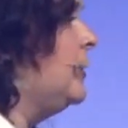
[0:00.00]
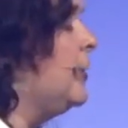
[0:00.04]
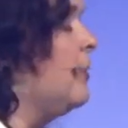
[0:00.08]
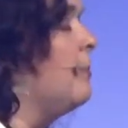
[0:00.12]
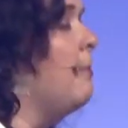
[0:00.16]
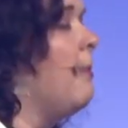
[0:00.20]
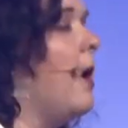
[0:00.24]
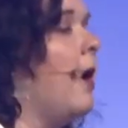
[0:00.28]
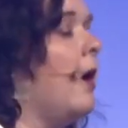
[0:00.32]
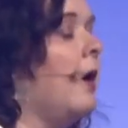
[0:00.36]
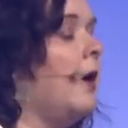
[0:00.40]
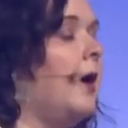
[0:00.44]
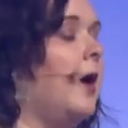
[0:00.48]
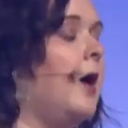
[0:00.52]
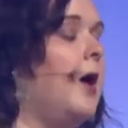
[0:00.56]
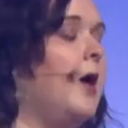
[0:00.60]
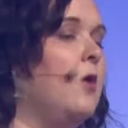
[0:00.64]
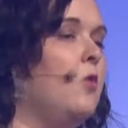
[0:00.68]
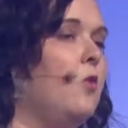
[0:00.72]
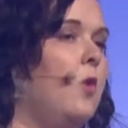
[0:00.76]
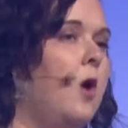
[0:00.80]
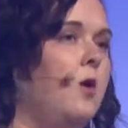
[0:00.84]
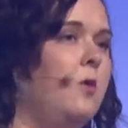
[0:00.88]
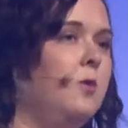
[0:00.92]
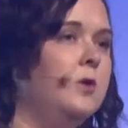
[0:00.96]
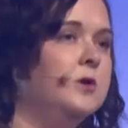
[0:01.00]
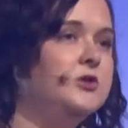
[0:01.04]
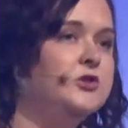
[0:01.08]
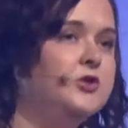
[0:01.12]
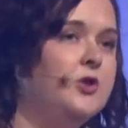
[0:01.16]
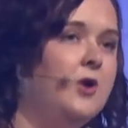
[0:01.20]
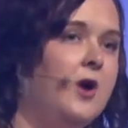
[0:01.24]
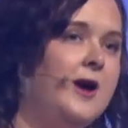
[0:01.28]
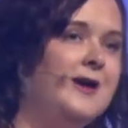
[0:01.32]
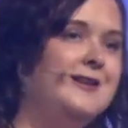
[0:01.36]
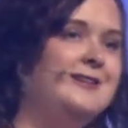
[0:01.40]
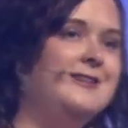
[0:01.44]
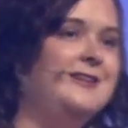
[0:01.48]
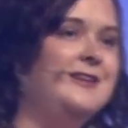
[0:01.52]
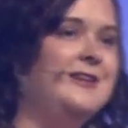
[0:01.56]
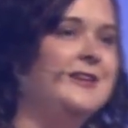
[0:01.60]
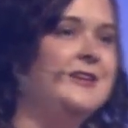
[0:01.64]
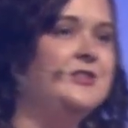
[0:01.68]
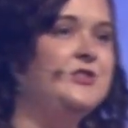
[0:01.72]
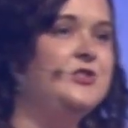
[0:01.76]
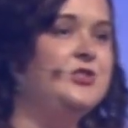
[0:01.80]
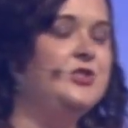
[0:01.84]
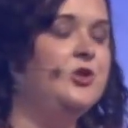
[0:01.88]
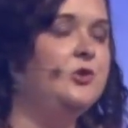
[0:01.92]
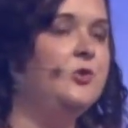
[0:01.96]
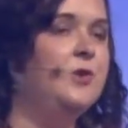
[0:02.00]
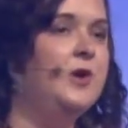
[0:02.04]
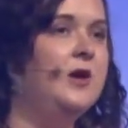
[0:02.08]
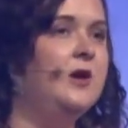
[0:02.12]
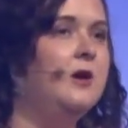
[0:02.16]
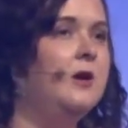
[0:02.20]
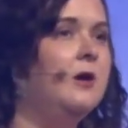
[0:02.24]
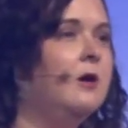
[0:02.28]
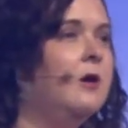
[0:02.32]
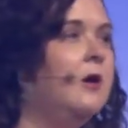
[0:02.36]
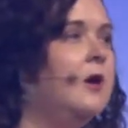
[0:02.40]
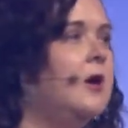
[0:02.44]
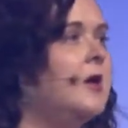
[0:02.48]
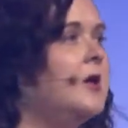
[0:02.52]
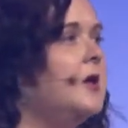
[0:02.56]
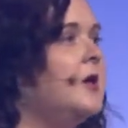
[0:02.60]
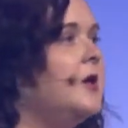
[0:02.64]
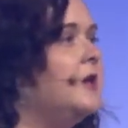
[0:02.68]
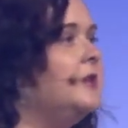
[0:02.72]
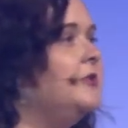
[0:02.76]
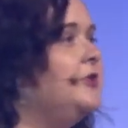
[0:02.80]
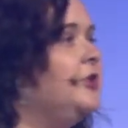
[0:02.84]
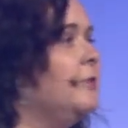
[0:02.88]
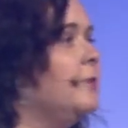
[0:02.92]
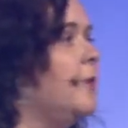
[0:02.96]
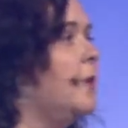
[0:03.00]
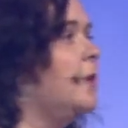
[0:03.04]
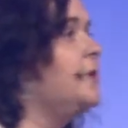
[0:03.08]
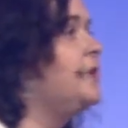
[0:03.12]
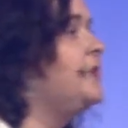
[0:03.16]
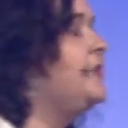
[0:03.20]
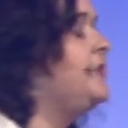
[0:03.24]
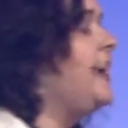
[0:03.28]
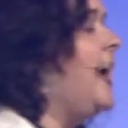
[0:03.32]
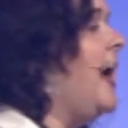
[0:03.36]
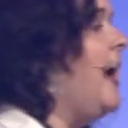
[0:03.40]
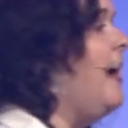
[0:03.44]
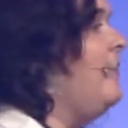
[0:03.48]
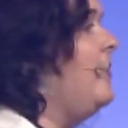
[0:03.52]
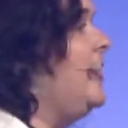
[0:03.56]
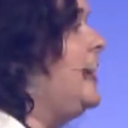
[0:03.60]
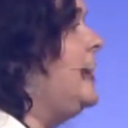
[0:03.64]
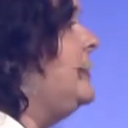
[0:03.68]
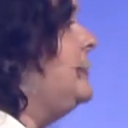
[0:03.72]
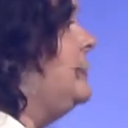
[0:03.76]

the market. And what we're trying to get to here is your most savvy